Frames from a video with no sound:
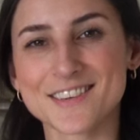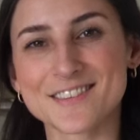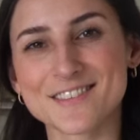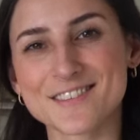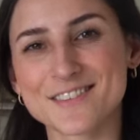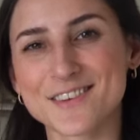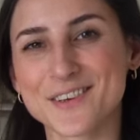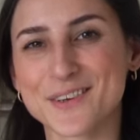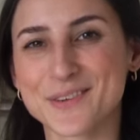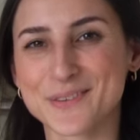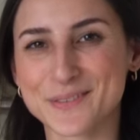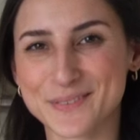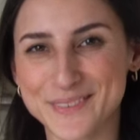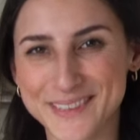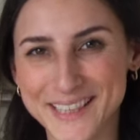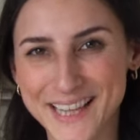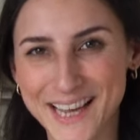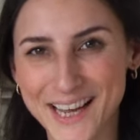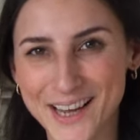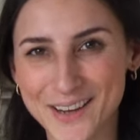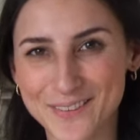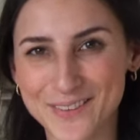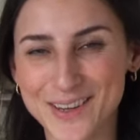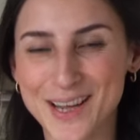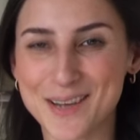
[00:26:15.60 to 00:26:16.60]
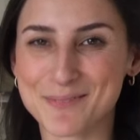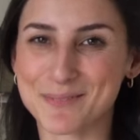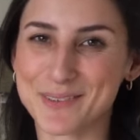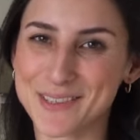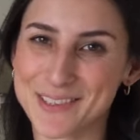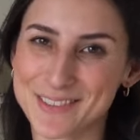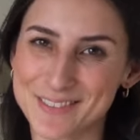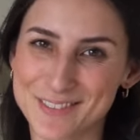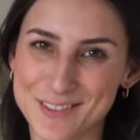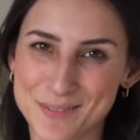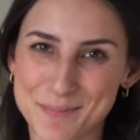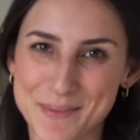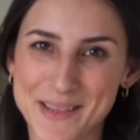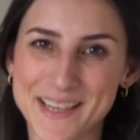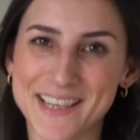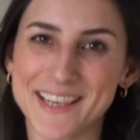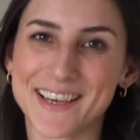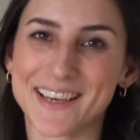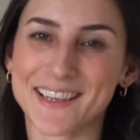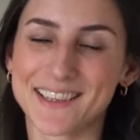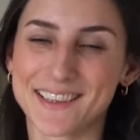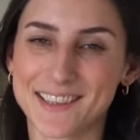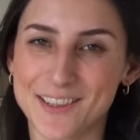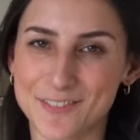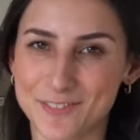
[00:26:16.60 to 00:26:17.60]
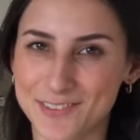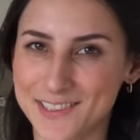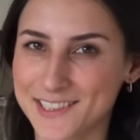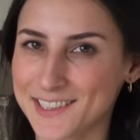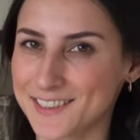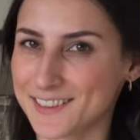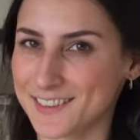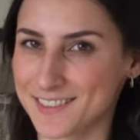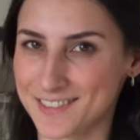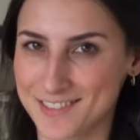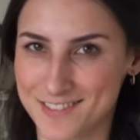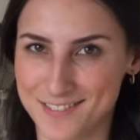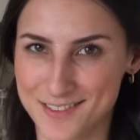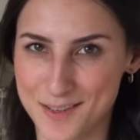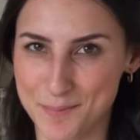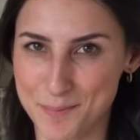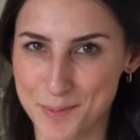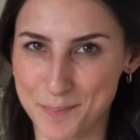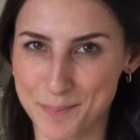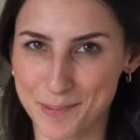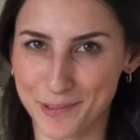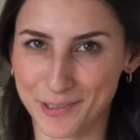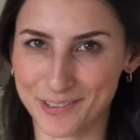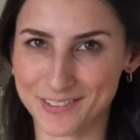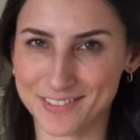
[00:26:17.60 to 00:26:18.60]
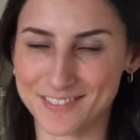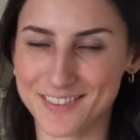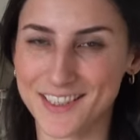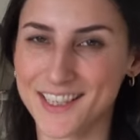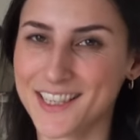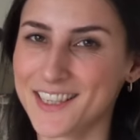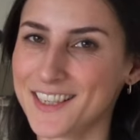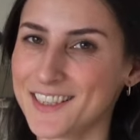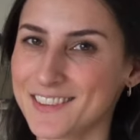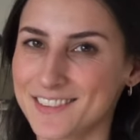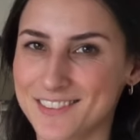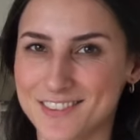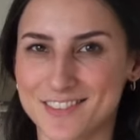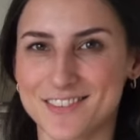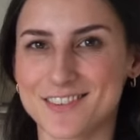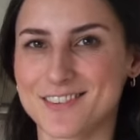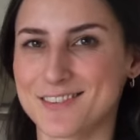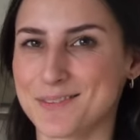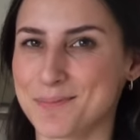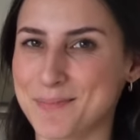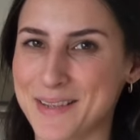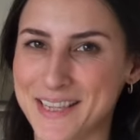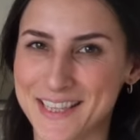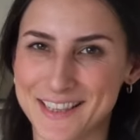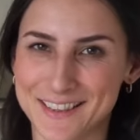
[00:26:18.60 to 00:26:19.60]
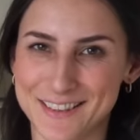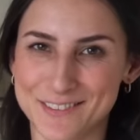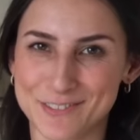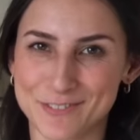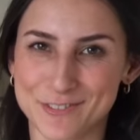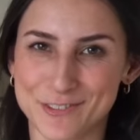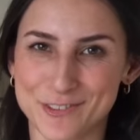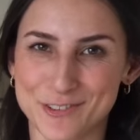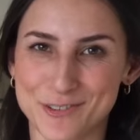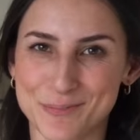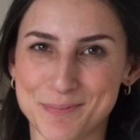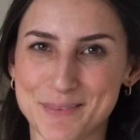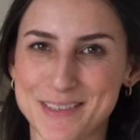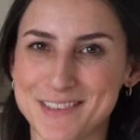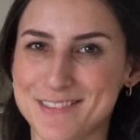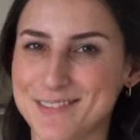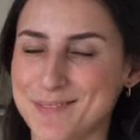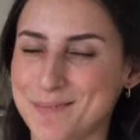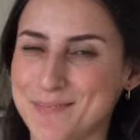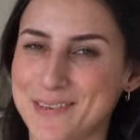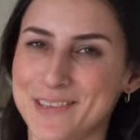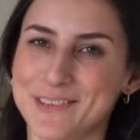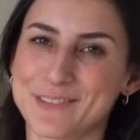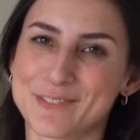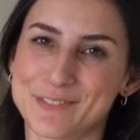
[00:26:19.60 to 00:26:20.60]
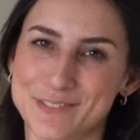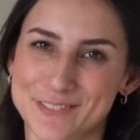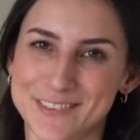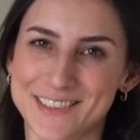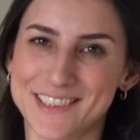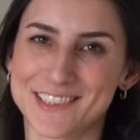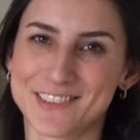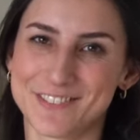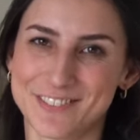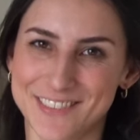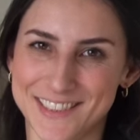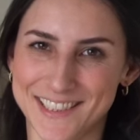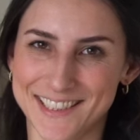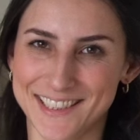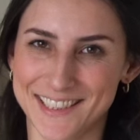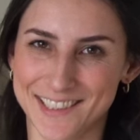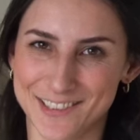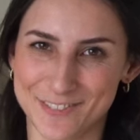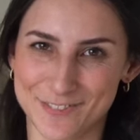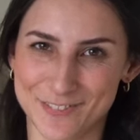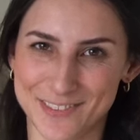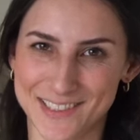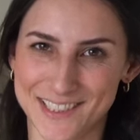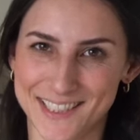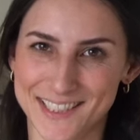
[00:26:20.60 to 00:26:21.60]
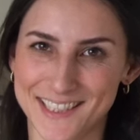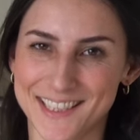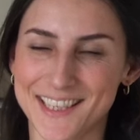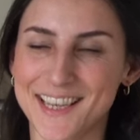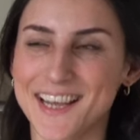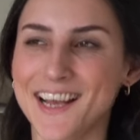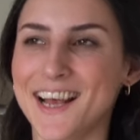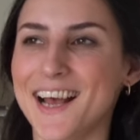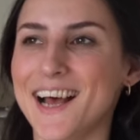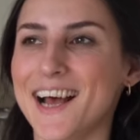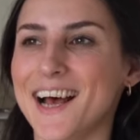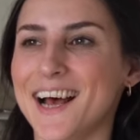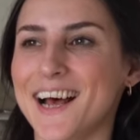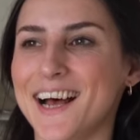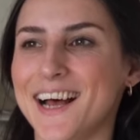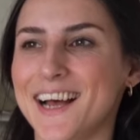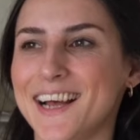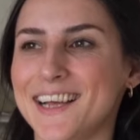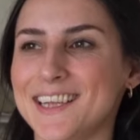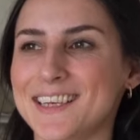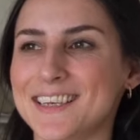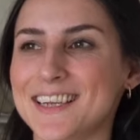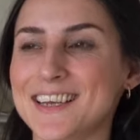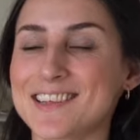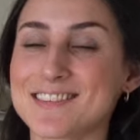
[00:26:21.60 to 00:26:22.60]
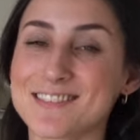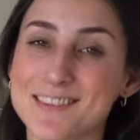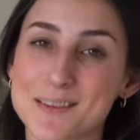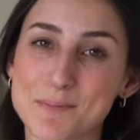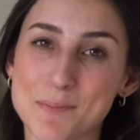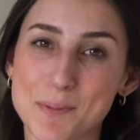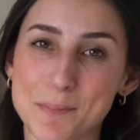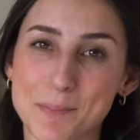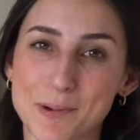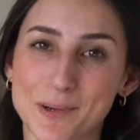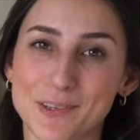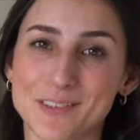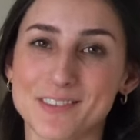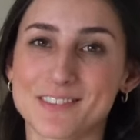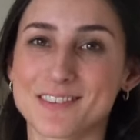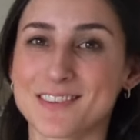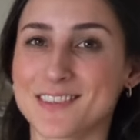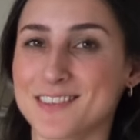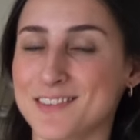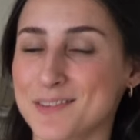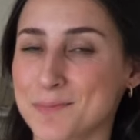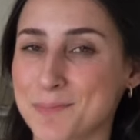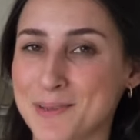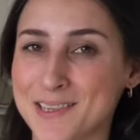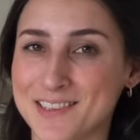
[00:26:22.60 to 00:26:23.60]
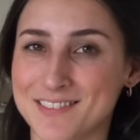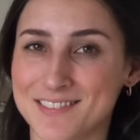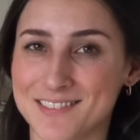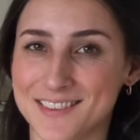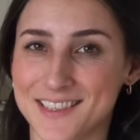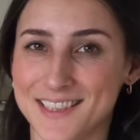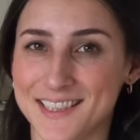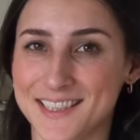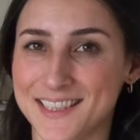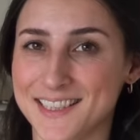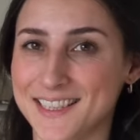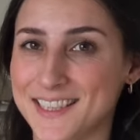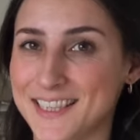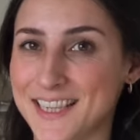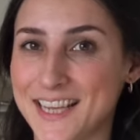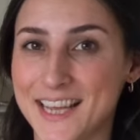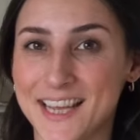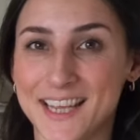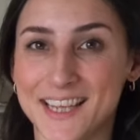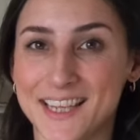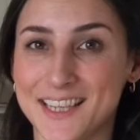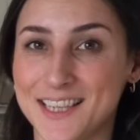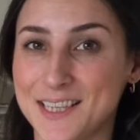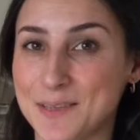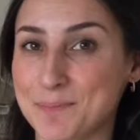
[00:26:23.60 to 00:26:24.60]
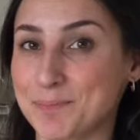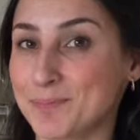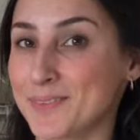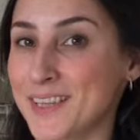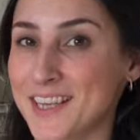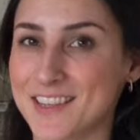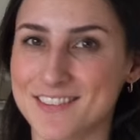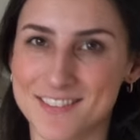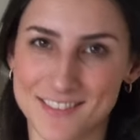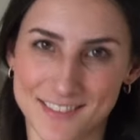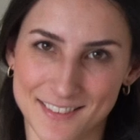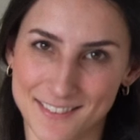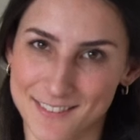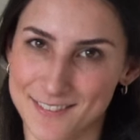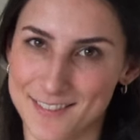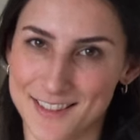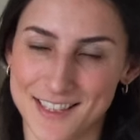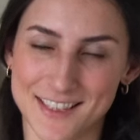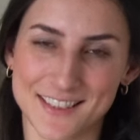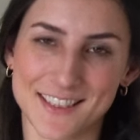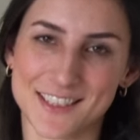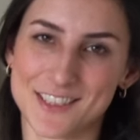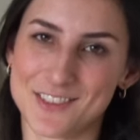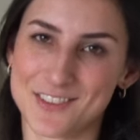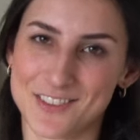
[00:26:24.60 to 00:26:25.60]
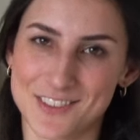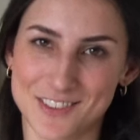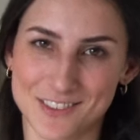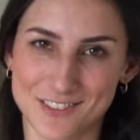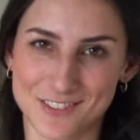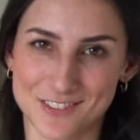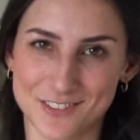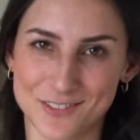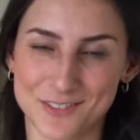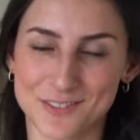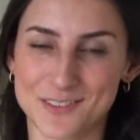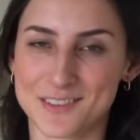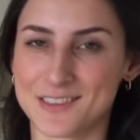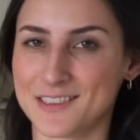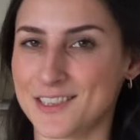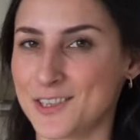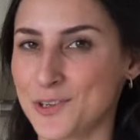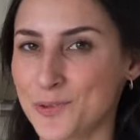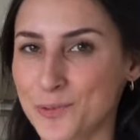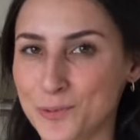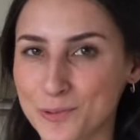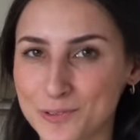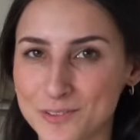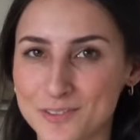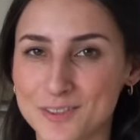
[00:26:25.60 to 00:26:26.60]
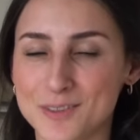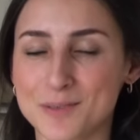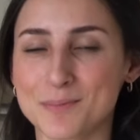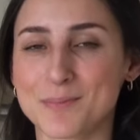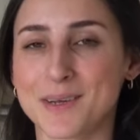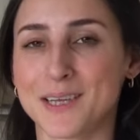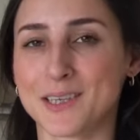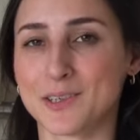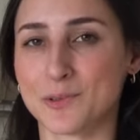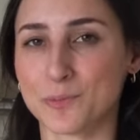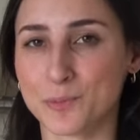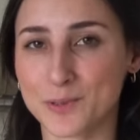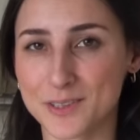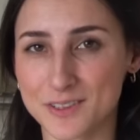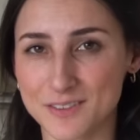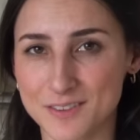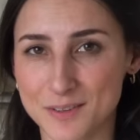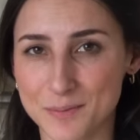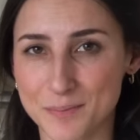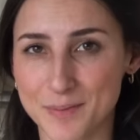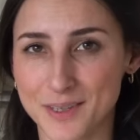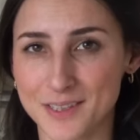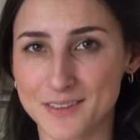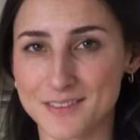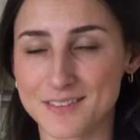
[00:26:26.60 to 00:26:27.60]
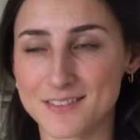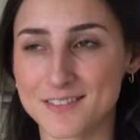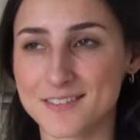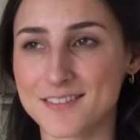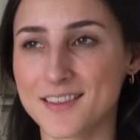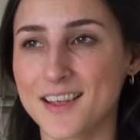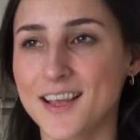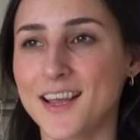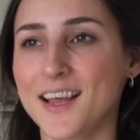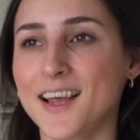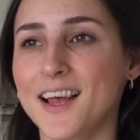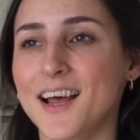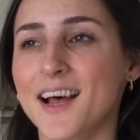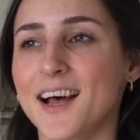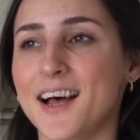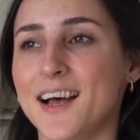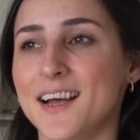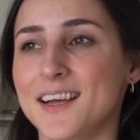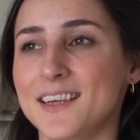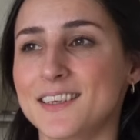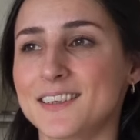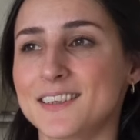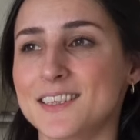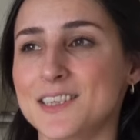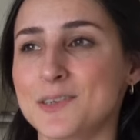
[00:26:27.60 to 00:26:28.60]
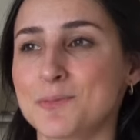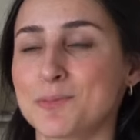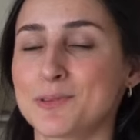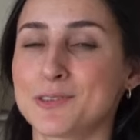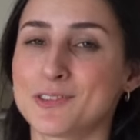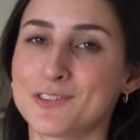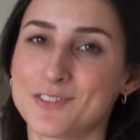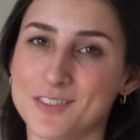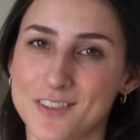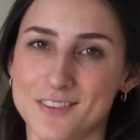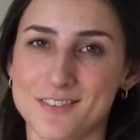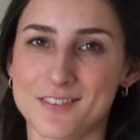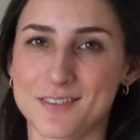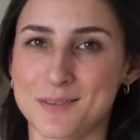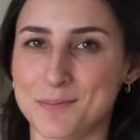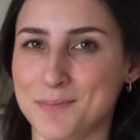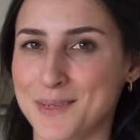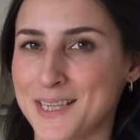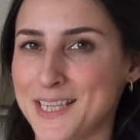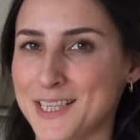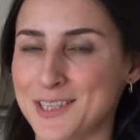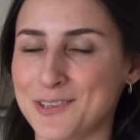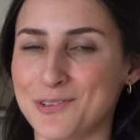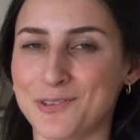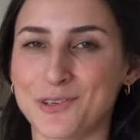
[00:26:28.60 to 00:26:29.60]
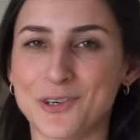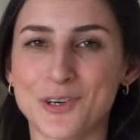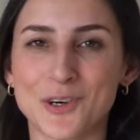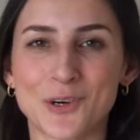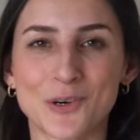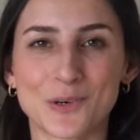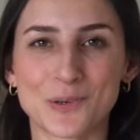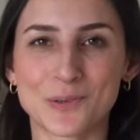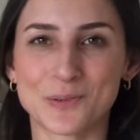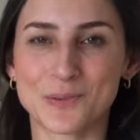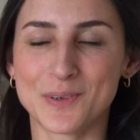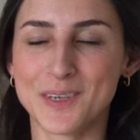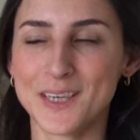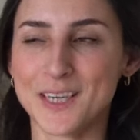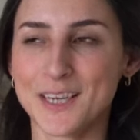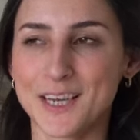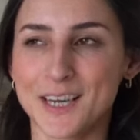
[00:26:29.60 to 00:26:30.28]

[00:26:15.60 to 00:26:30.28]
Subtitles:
So now I'm going to make a lovely little simmer pot to just make the room smell really, really lovely. And a simmer pot is basically a nice little thing that you can do in the autumn and winter months, and it will just make your whole